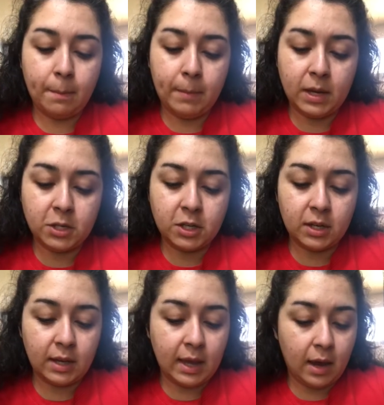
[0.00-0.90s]

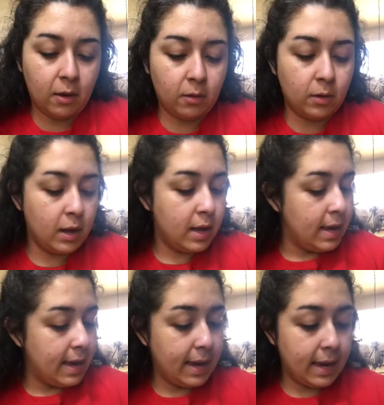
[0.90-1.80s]
patient gown
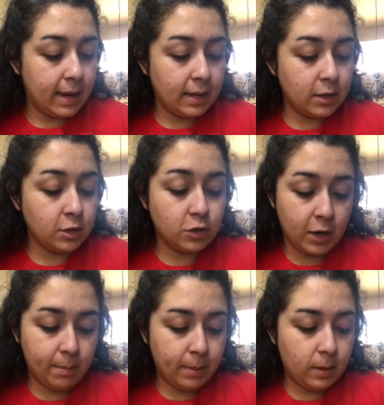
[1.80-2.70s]
and
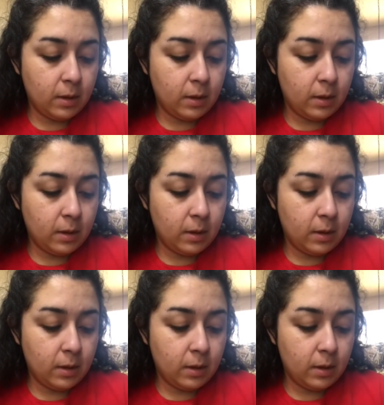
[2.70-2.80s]
drape,